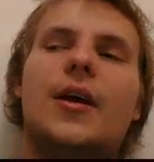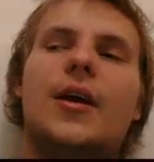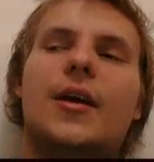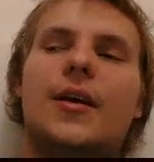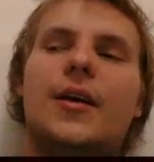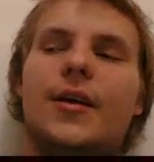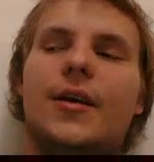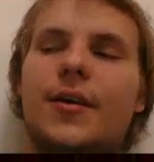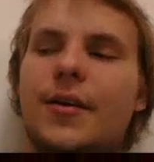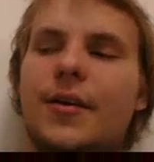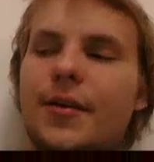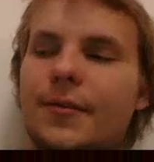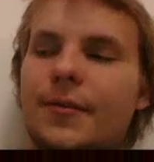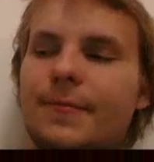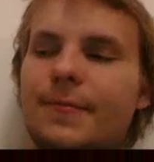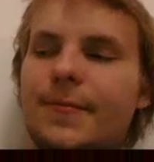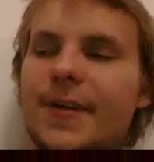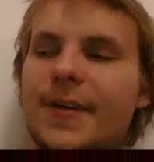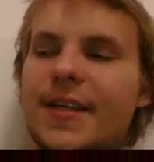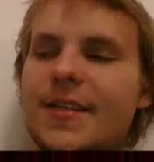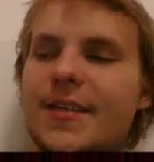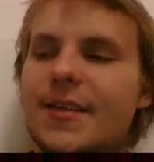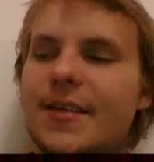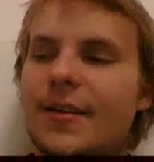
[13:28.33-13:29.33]
a,
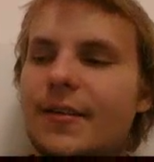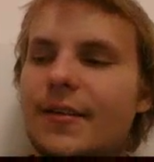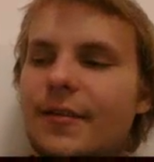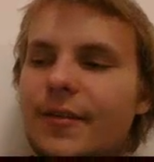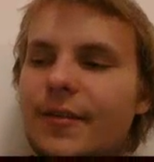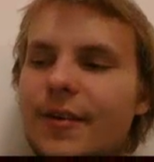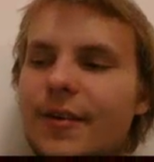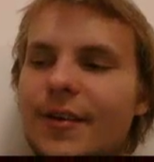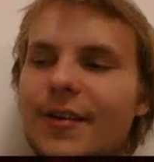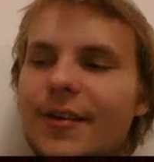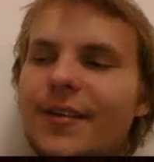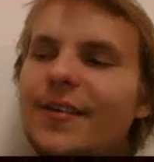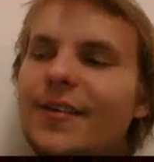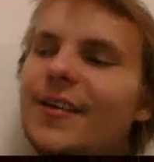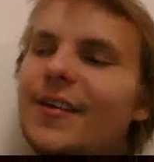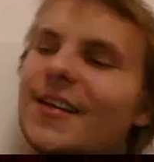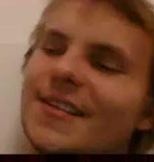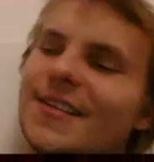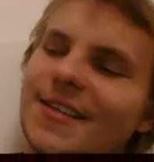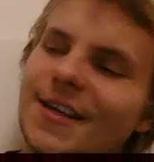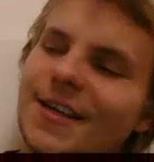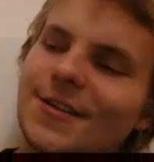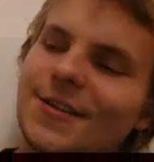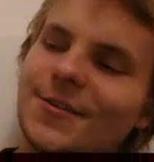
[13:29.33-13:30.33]
a
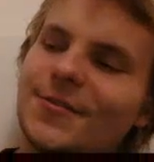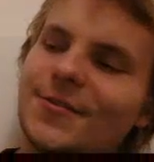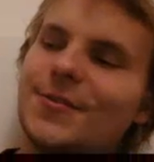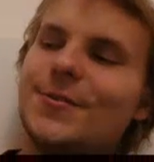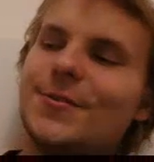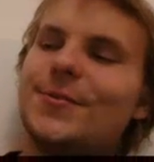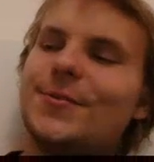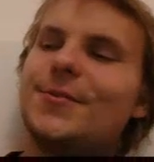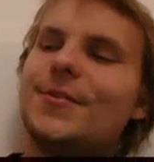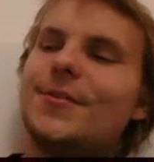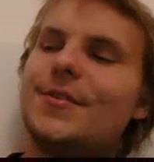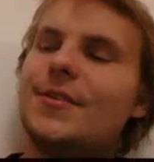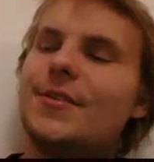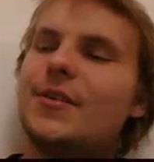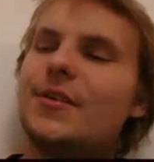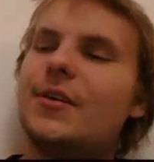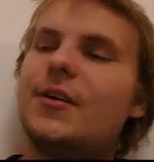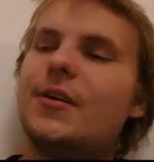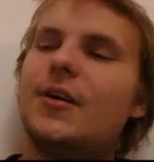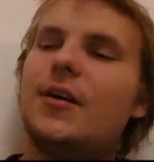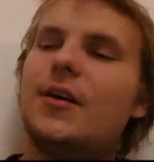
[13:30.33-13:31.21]
set of tools